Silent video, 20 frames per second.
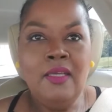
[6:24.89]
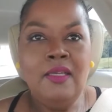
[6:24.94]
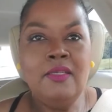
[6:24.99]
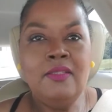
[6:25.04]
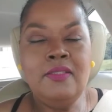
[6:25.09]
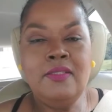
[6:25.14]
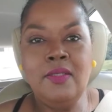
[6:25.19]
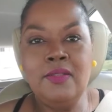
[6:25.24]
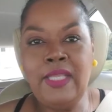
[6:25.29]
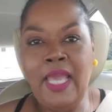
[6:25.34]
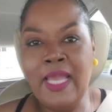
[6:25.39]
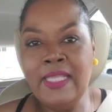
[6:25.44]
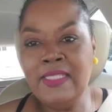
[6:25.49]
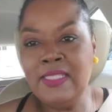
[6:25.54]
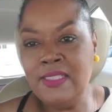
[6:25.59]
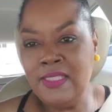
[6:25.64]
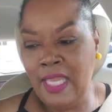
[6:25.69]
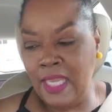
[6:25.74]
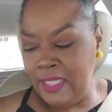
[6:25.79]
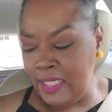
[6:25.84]
So that
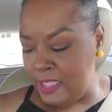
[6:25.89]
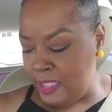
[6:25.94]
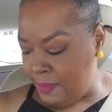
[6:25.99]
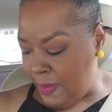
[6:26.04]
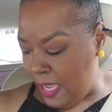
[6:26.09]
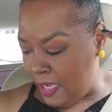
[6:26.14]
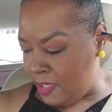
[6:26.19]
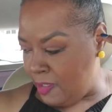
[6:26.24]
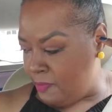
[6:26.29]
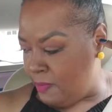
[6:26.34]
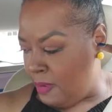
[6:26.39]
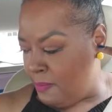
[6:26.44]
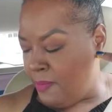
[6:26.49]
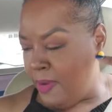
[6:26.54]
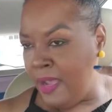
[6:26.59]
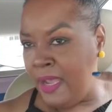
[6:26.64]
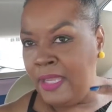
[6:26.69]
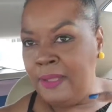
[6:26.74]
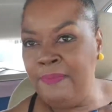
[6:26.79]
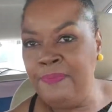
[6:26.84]
stayed in the back of my
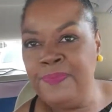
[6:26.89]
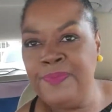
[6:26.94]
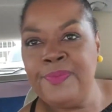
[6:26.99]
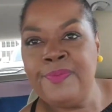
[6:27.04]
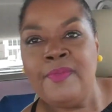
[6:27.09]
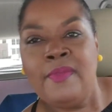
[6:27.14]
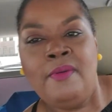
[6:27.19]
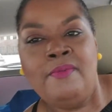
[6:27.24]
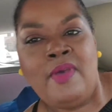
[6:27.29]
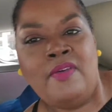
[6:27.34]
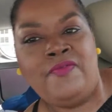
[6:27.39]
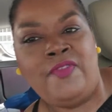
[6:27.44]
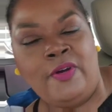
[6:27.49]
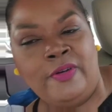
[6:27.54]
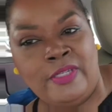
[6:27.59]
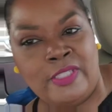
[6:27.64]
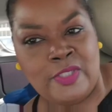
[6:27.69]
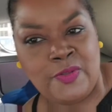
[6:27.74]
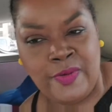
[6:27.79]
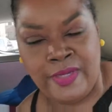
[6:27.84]
mind. My
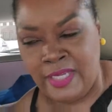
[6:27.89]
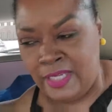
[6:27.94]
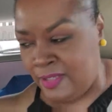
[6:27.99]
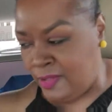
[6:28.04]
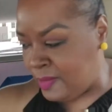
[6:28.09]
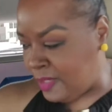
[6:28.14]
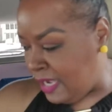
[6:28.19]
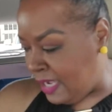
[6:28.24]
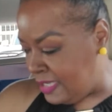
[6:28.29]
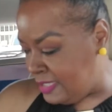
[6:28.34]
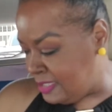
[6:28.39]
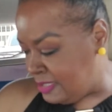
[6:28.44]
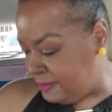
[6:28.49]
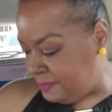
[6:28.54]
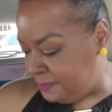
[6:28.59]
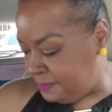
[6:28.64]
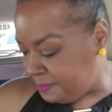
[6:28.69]
phone is ringing, you guys.